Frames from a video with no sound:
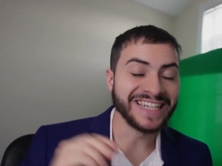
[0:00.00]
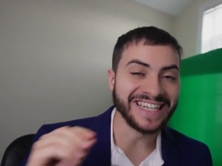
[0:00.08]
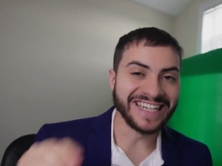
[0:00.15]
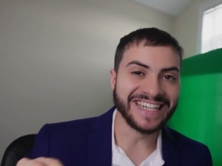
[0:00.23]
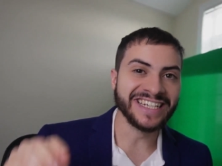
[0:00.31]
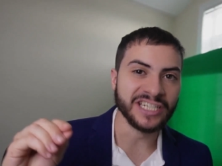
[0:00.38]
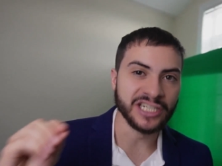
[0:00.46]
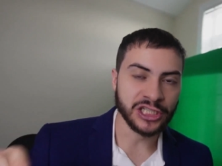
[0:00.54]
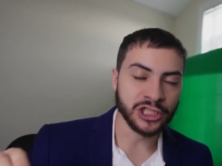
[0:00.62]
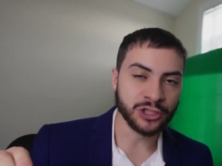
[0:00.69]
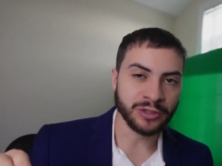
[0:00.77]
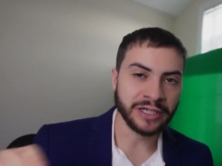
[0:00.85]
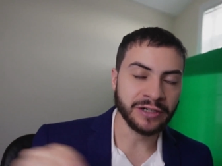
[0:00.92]
in
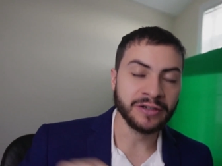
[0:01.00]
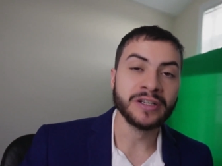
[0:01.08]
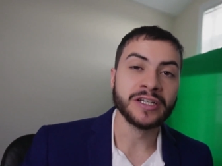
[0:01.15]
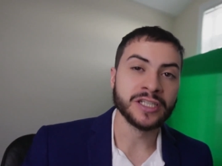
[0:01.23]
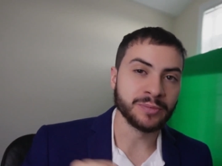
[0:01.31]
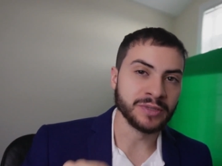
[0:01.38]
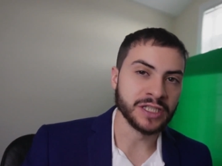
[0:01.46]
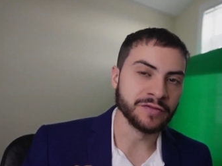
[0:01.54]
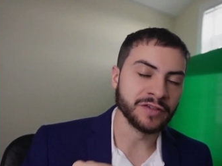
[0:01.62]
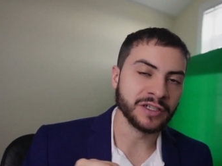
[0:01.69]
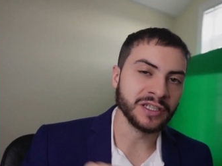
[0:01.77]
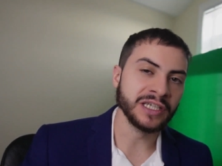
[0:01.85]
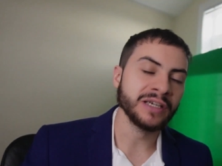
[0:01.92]
NinjaTrader
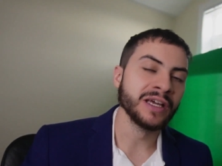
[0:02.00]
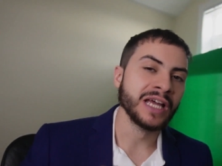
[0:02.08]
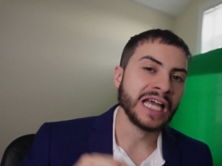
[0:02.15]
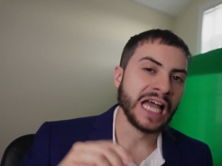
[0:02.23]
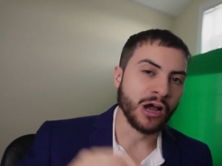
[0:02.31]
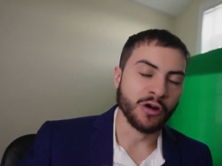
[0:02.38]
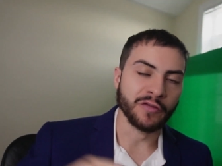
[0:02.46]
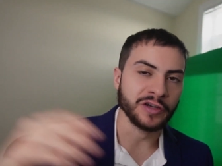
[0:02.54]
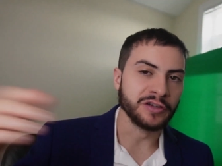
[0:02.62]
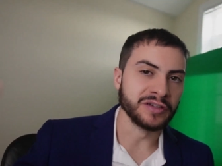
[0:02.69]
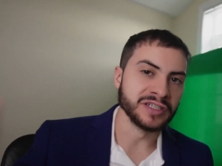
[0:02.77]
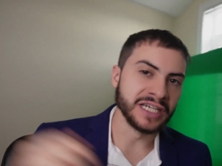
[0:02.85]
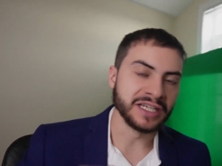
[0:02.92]
specifically. However,
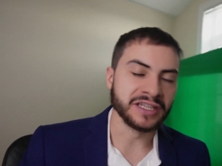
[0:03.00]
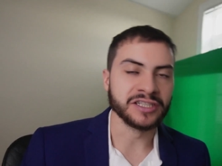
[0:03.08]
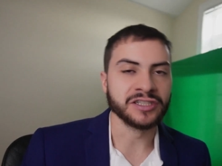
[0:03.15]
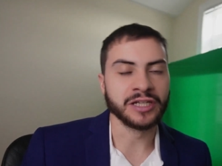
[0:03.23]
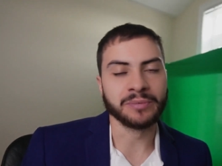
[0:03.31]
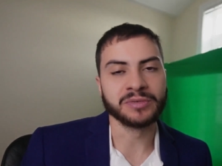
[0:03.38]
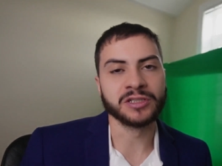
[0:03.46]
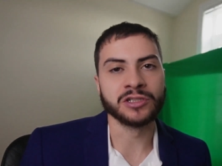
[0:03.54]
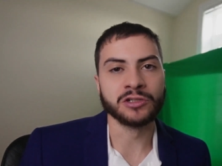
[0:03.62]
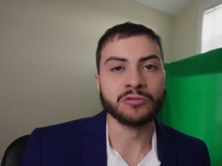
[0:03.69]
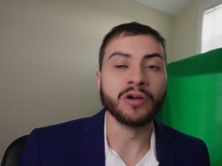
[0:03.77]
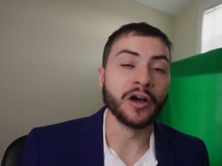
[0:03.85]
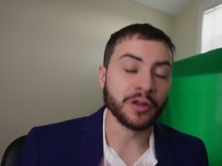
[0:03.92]
you can take these tips
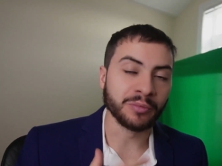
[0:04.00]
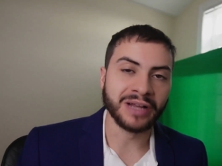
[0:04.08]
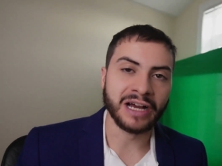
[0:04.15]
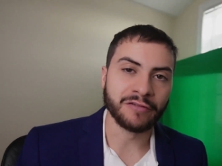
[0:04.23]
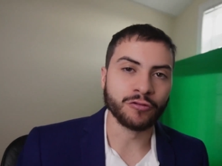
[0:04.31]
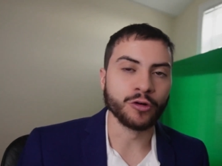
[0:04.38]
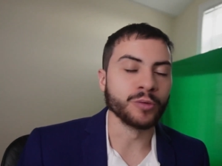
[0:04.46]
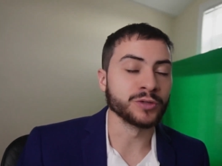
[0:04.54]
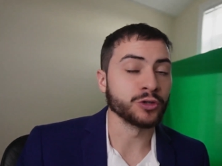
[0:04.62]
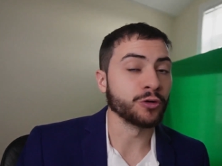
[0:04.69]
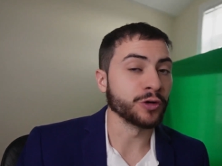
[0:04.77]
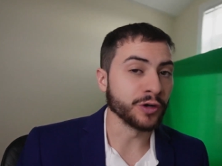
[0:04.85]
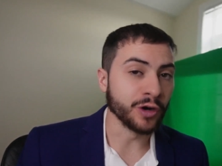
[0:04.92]
to other
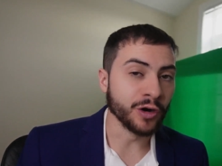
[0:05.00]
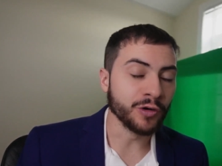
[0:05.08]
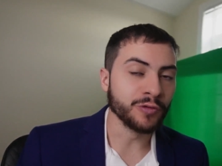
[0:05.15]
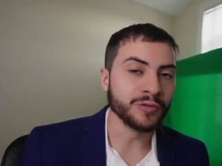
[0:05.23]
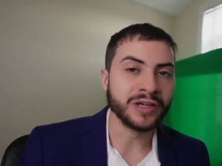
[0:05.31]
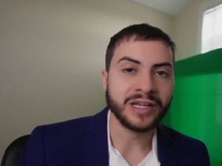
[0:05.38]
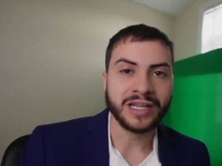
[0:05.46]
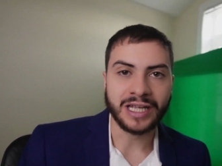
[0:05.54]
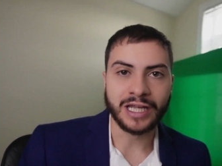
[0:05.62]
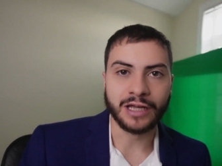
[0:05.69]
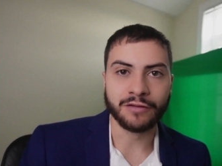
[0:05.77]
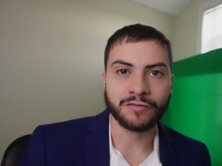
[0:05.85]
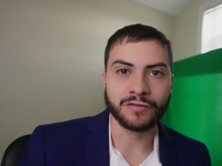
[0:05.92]
platforms or your own
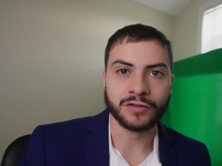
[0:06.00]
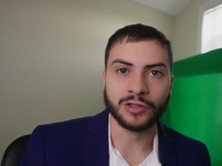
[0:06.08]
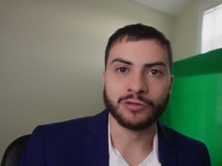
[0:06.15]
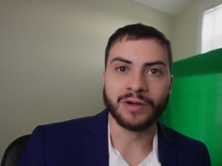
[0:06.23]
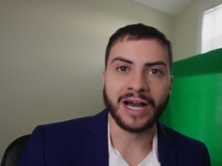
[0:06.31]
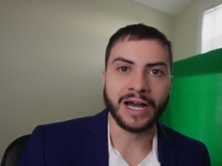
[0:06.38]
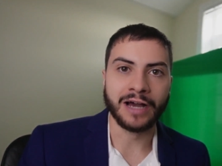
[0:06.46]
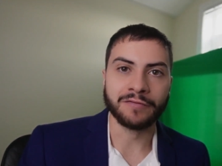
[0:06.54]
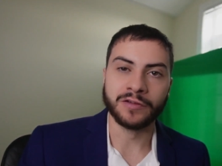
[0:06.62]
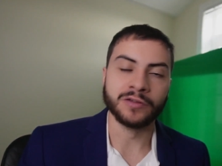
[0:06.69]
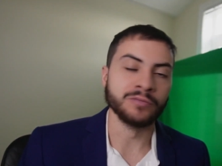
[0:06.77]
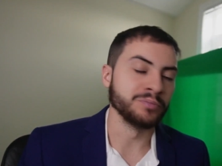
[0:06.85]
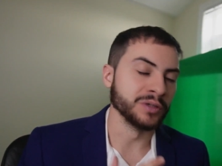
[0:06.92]
if you have
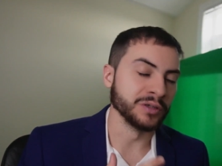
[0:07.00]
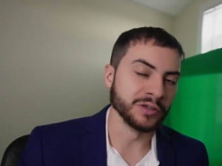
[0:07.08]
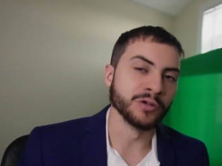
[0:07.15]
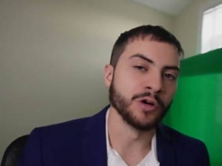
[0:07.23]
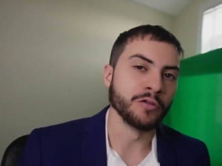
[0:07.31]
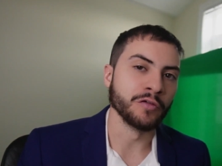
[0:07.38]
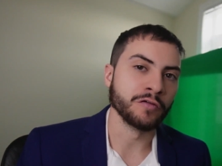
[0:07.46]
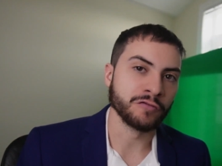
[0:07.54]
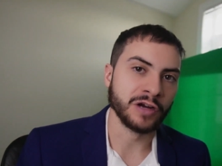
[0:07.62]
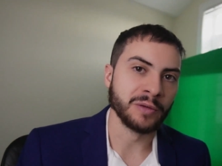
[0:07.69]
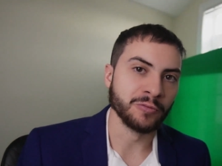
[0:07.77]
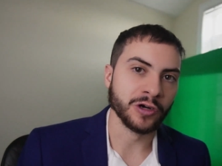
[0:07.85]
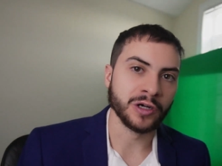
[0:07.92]
built your own
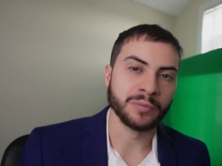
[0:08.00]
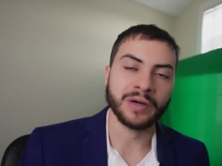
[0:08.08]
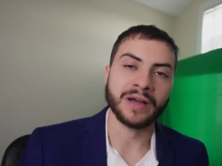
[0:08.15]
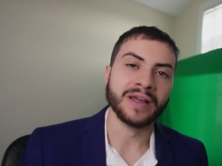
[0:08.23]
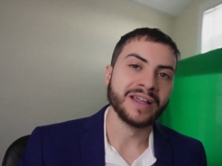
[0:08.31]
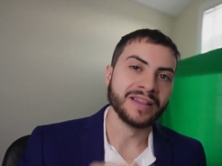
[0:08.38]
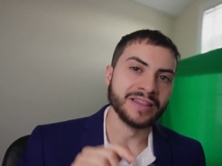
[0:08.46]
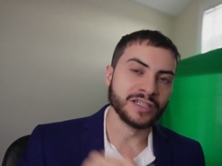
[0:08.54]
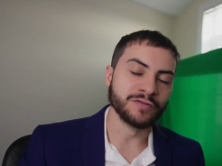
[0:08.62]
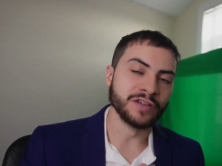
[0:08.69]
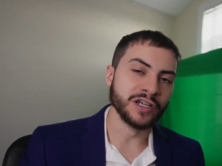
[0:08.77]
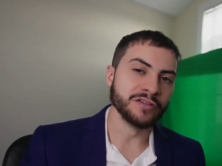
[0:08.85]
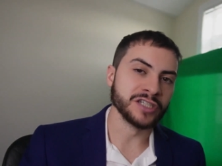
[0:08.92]
framework. But this
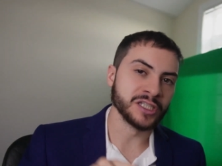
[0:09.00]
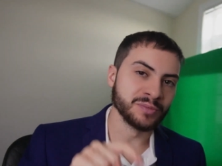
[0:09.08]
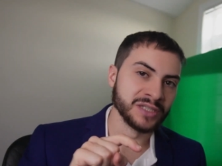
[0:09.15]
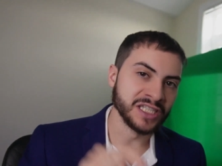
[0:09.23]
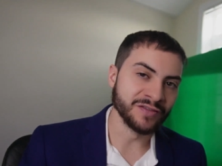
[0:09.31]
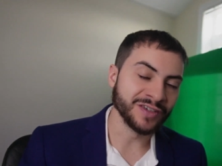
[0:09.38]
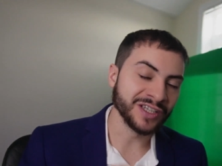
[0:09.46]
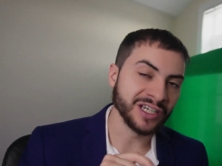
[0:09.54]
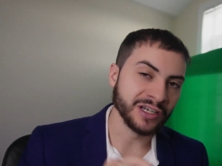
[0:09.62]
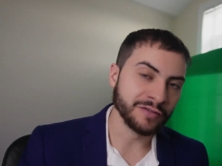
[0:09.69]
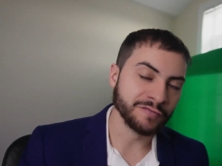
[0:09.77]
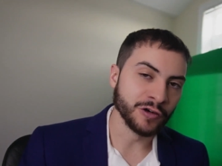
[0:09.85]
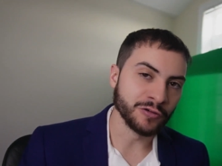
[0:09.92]
video is specifically
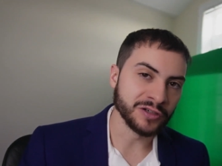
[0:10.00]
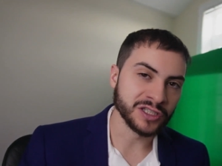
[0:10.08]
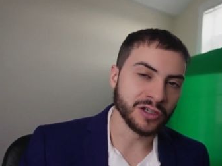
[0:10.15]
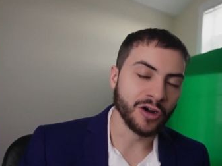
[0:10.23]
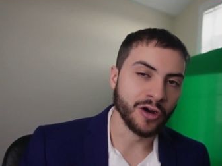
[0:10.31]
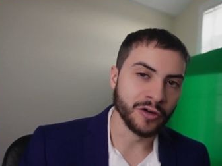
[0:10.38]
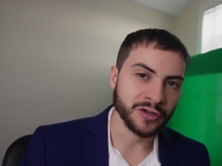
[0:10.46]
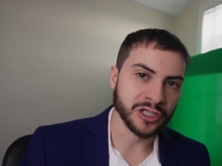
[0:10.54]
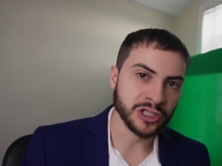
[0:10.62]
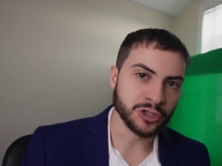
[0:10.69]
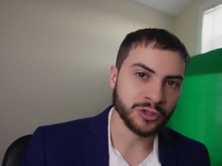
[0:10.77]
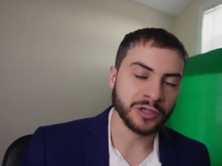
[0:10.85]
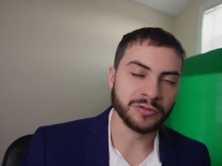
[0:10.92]
going to focus on
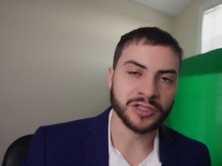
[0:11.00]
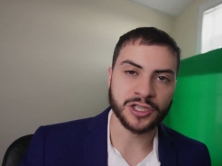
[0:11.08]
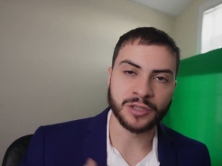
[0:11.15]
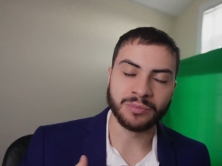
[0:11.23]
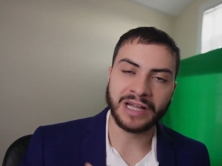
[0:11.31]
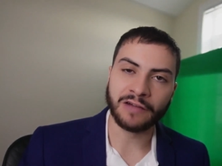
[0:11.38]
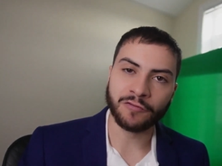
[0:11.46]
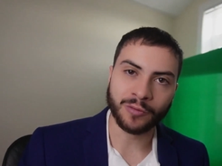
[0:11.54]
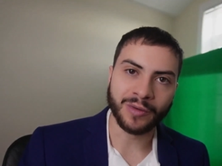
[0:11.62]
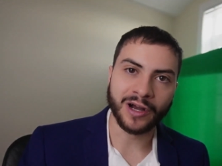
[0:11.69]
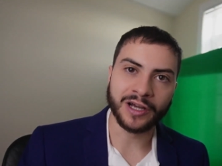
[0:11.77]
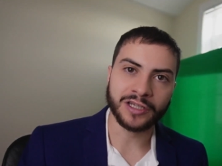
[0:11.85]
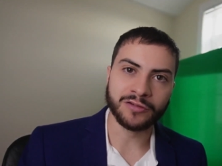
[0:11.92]
NinjaTrader, which is the
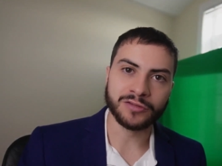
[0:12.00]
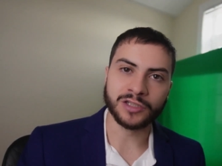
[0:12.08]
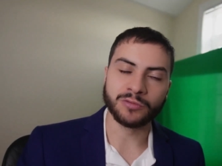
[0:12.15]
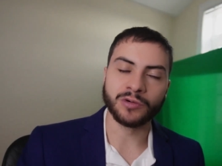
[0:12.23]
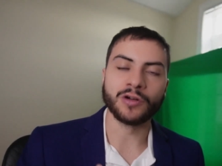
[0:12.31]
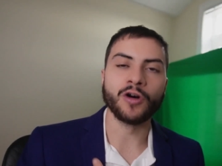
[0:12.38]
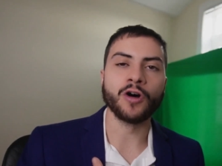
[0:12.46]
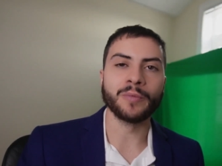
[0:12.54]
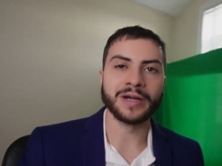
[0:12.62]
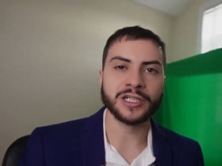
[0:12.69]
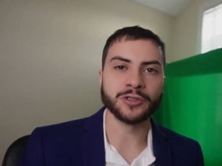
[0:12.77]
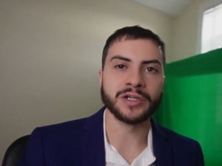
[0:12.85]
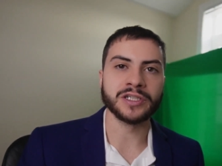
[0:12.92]
platform I use to run all
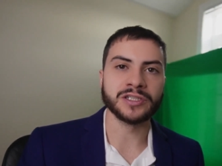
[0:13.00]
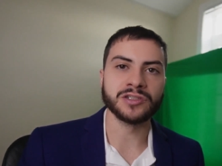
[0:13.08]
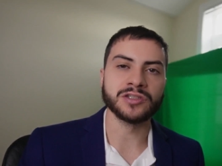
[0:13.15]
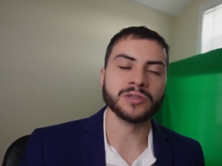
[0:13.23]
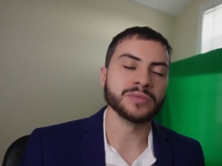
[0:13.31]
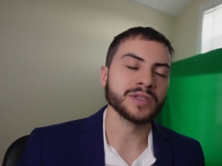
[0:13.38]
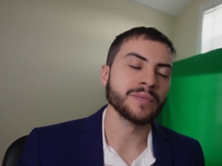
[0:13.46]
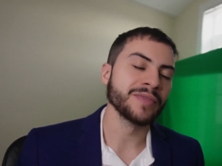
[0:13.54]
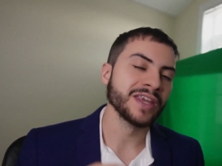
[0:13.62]
my trading systems